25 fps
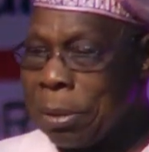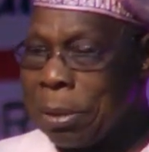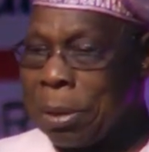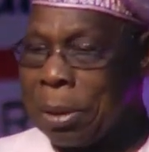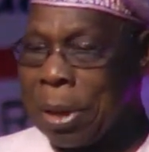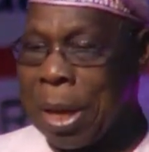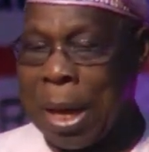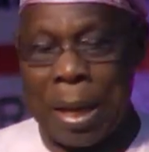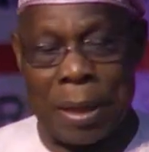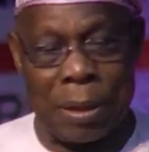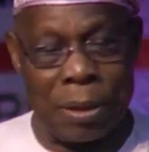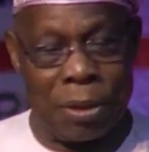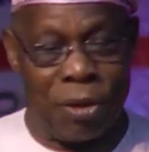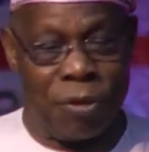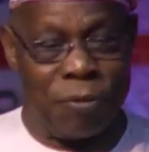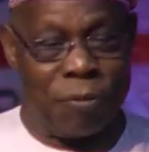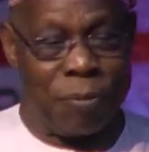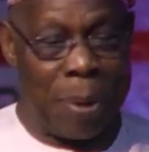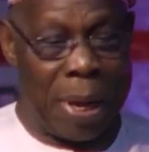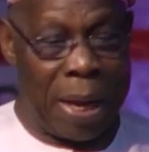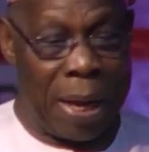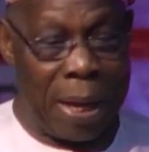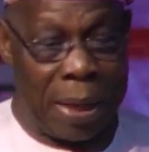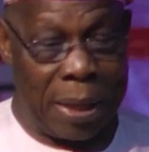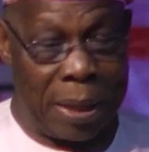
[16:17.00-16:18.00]
I love
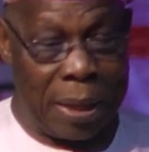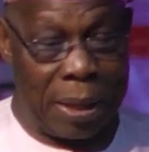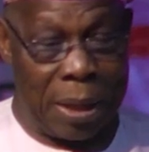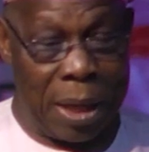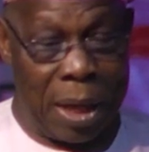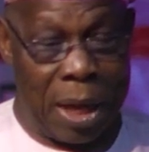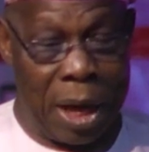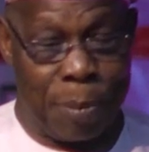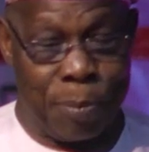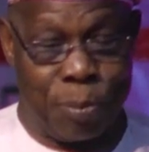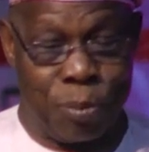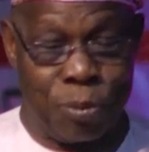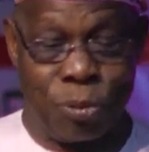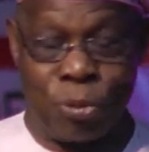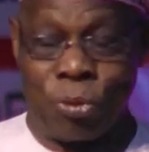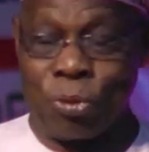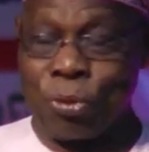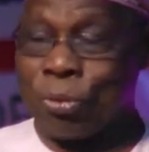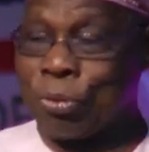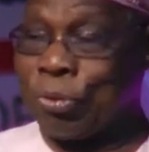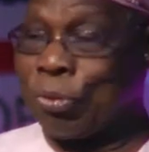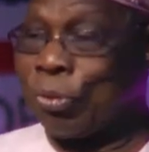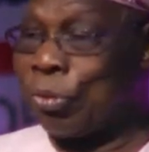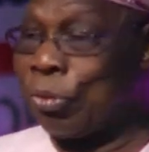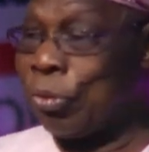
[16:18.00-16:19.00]
my apple
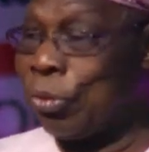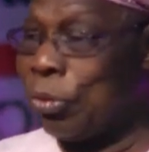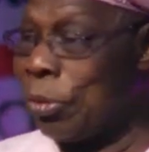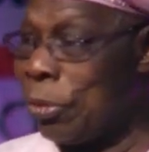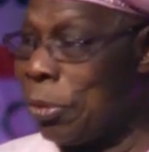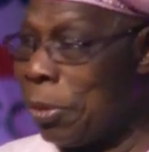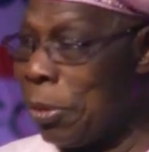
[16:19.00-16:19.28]
juice.